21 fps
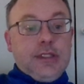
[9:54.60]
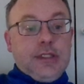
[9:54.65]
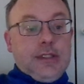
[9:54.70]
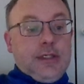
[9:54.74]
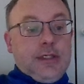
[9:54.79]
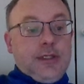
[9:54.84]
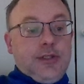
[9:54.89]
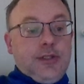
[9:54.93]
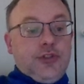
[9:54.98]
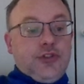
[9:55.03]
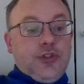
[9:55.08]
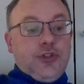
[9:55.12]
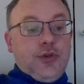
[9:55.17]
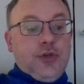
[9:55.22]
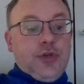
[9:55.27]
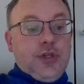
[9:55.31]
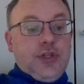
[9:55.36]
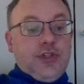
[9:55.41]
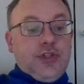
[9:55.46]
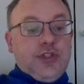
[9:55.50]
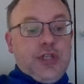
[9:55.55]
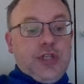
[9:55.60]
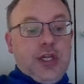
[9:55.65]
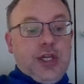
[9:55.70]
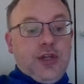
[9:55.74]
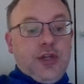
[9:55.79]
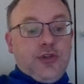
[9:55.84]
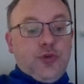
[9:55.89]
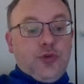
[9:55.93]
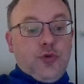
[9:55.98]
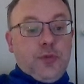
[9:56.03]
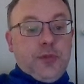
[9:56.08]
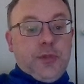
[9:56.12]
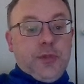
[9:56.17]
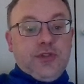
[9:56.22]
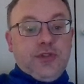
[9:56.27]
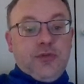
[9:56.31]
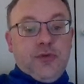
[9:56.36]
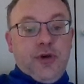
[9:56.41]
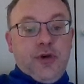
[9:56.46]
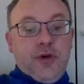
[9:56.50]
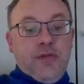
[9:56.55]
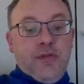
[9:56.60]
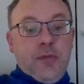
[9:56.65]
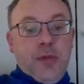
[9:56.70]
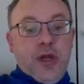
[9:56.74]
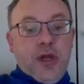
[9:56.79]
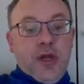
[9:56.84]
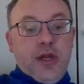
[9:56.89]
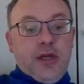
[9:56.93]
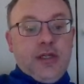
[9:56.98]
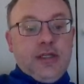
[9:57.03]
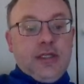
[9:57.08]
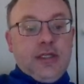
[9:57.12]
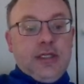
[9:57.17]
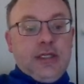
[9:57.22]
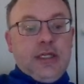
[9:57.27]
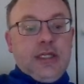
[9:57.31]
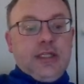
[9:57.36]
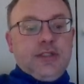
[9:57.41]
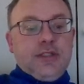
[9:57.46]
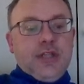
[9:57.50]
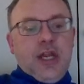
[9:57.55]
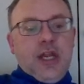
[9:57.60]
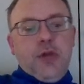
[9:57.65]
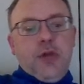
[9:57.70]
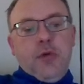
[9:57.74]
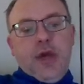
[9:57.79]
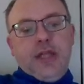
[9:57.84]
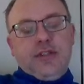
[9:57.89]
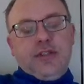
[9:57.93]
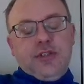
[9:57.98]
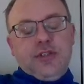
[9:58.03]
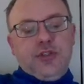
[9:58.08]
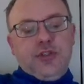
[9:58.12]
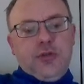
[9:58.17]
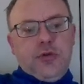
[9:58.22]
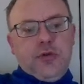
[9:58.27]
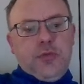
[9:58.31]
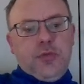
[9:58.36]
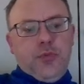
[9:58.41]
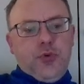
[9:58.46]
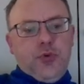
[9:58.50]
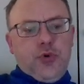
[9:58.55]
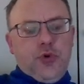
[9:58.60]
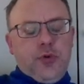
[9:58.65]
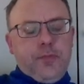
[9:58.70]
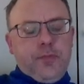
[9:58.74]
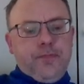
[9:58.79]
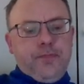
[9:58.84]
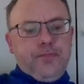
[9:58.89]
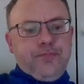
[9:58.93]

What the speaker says: The sooner the senior tournaments arrive, the better. So anyway, so he took the pawn.